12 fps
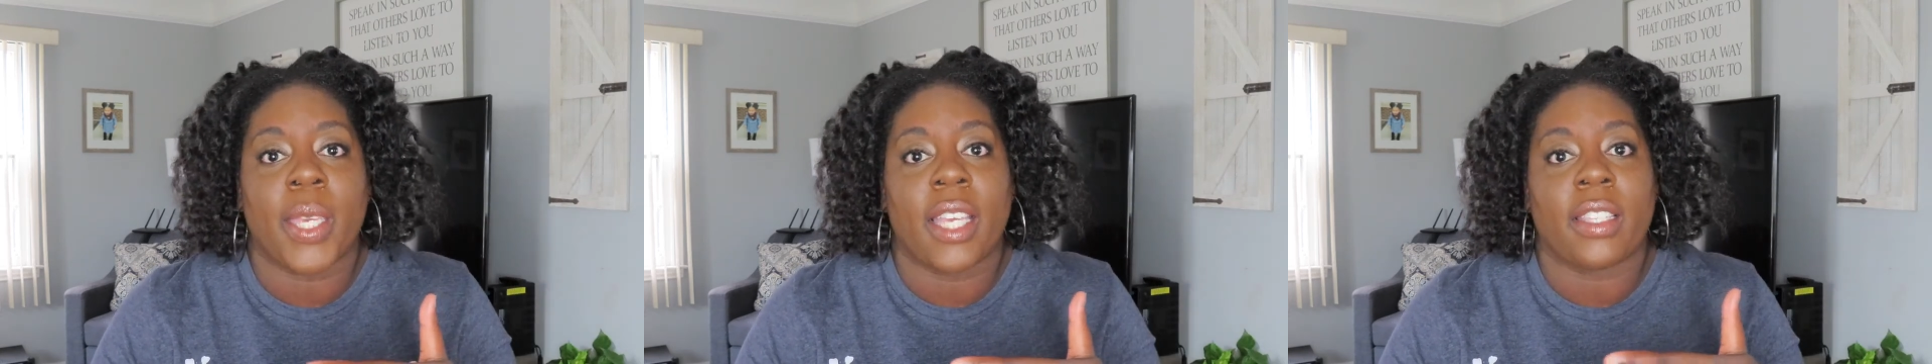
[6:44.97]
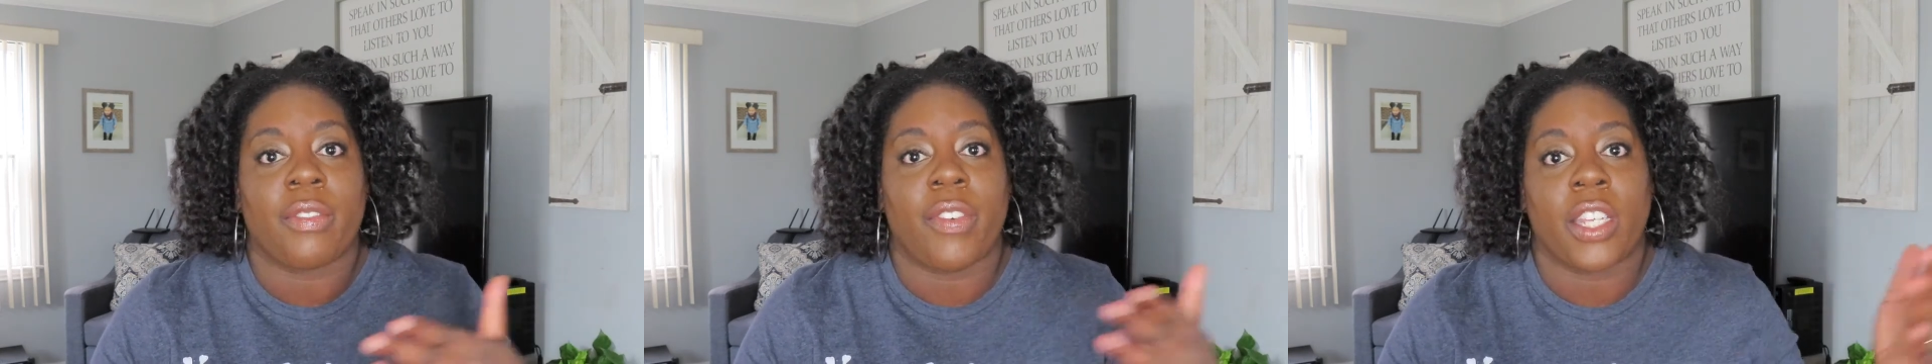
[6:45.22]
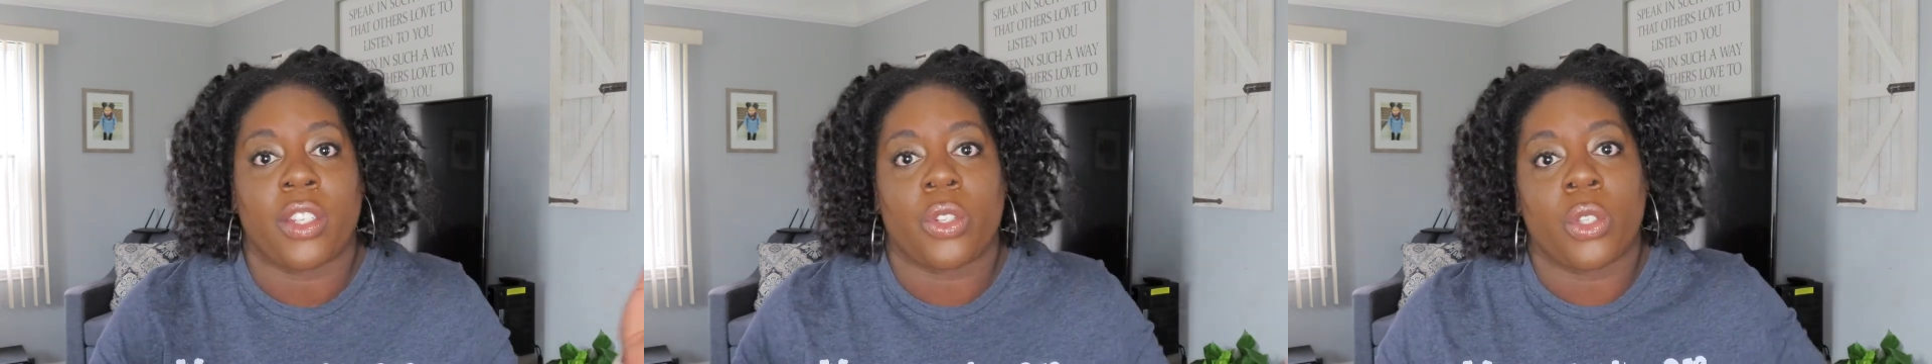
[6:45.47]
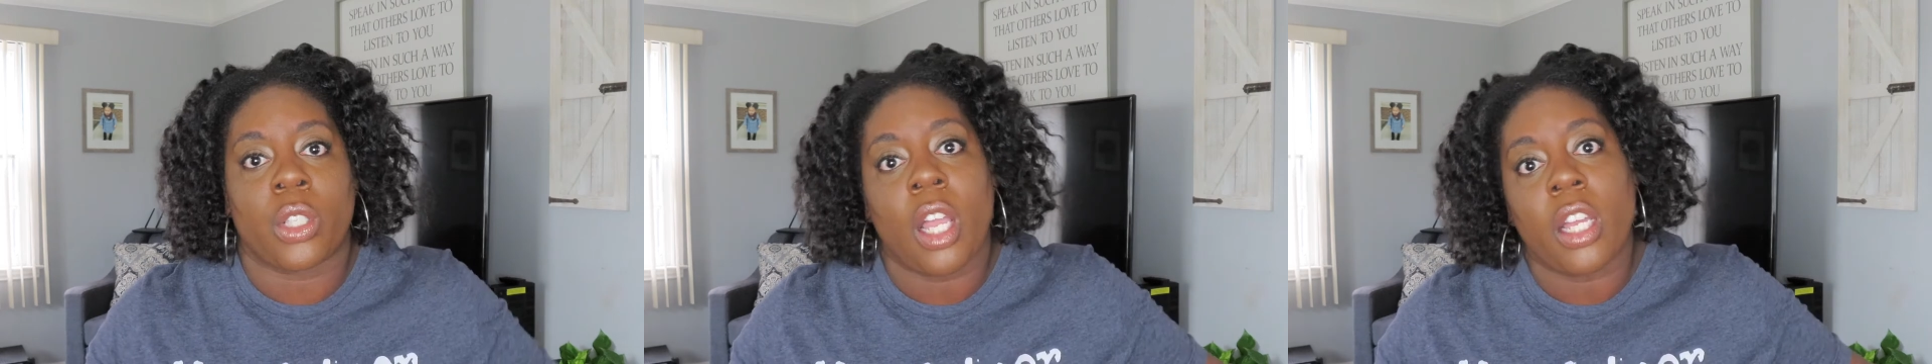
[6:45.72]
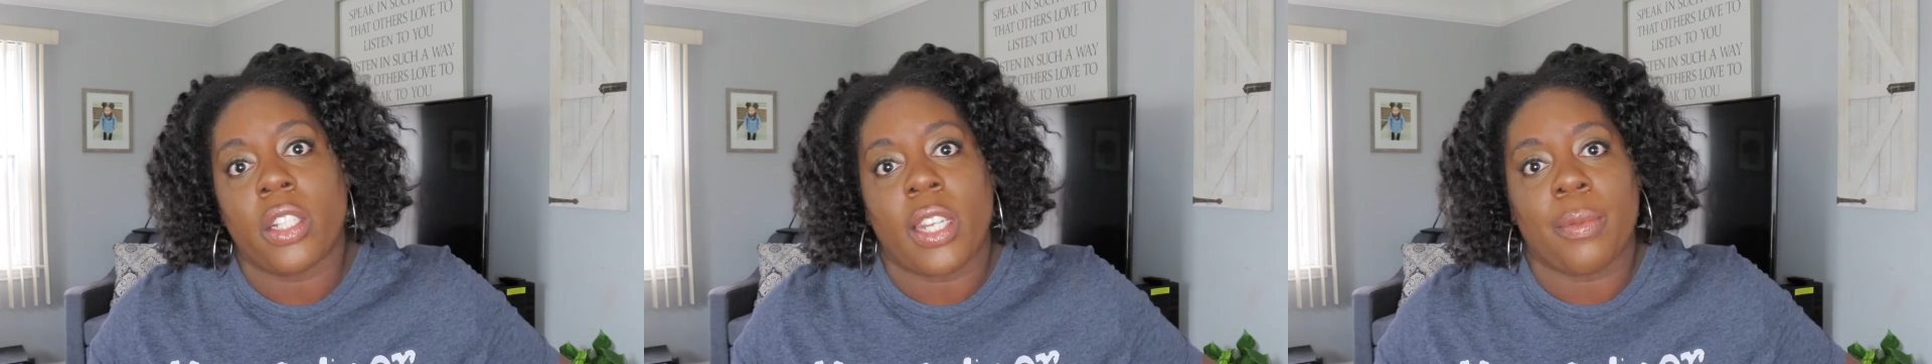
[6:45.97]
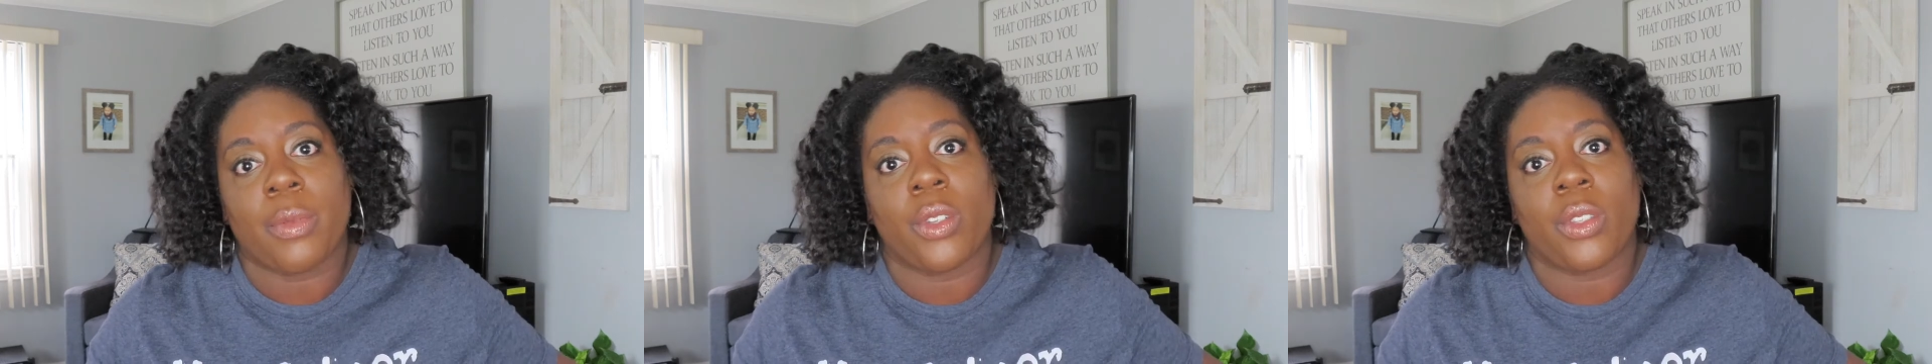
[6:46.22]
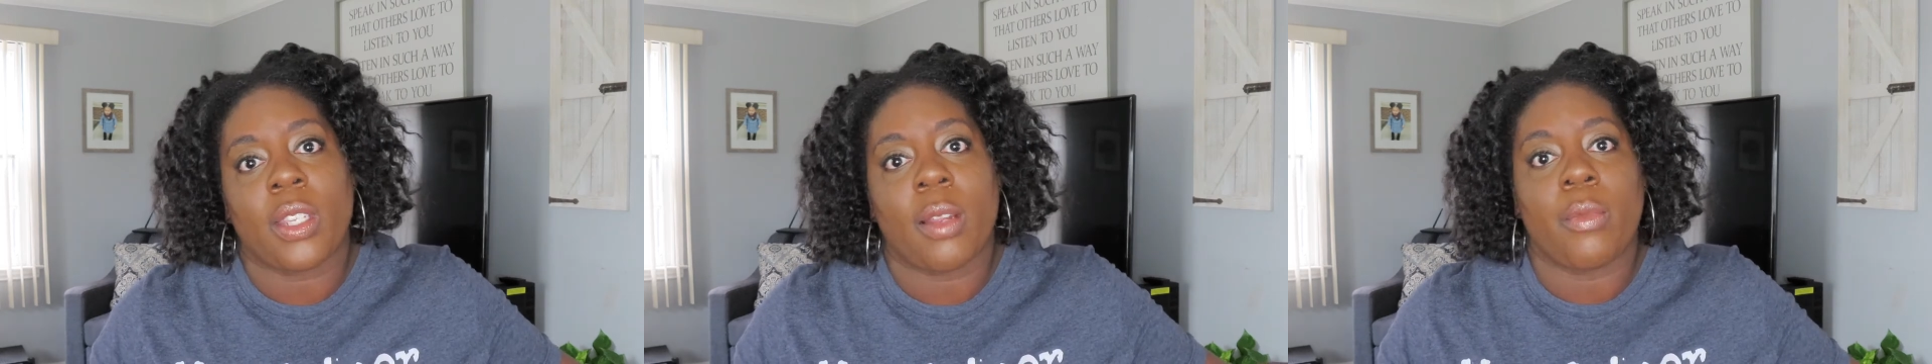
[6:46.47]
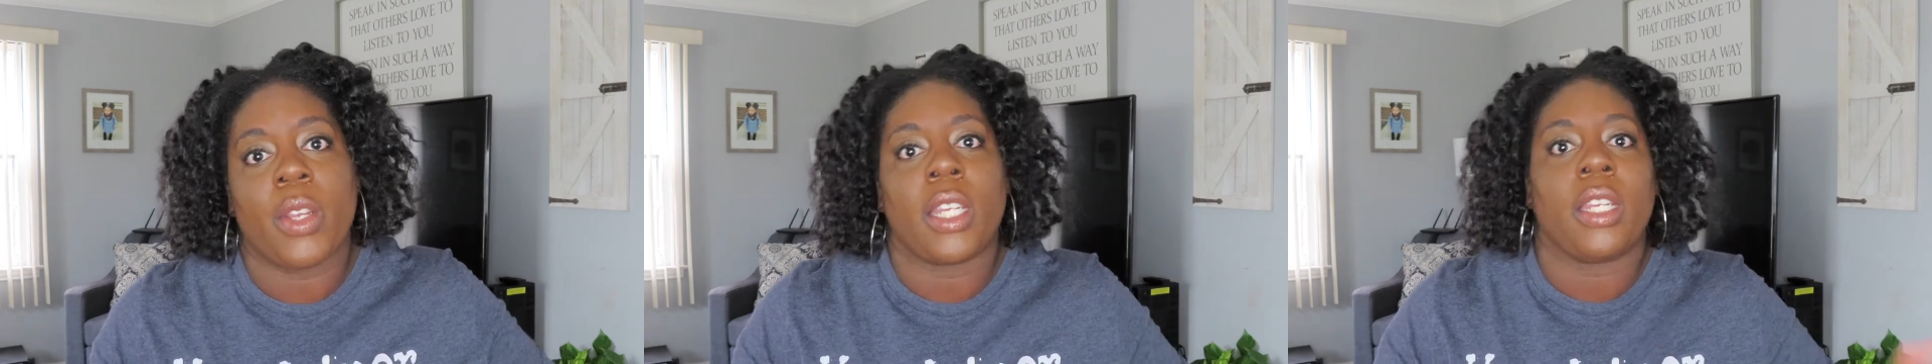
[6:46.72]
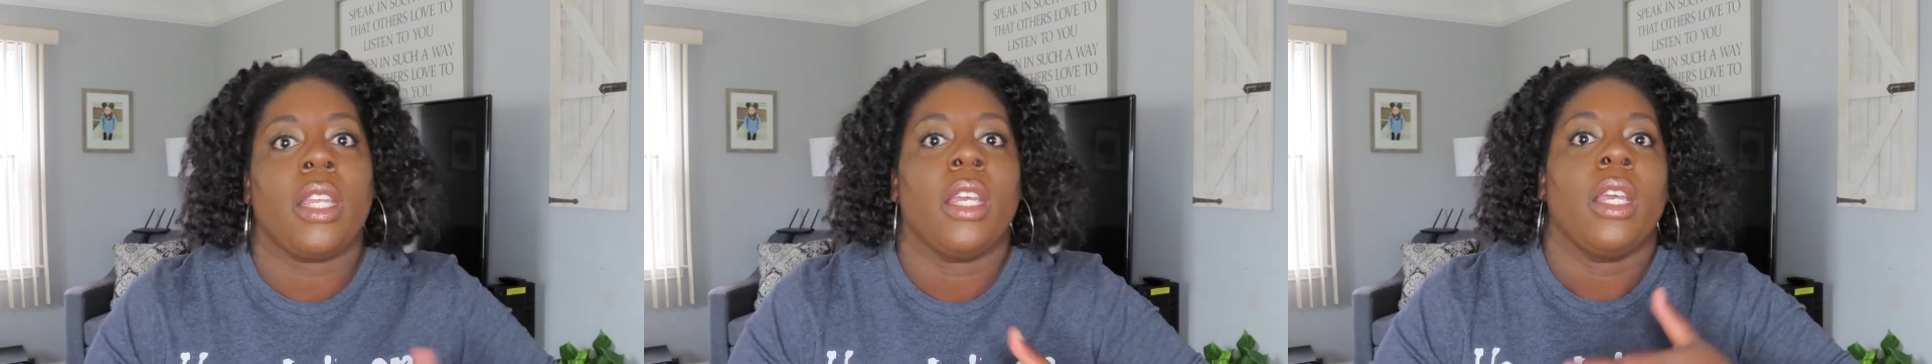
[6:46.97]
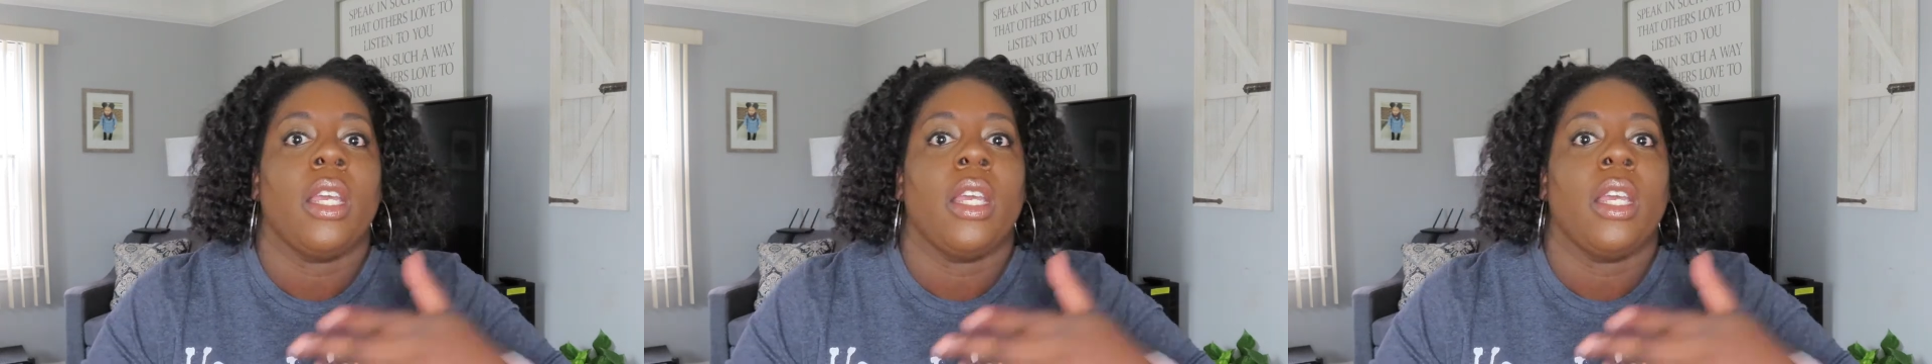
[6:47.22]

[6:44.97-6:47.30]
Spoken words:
because if I choose long chapters and I'm reading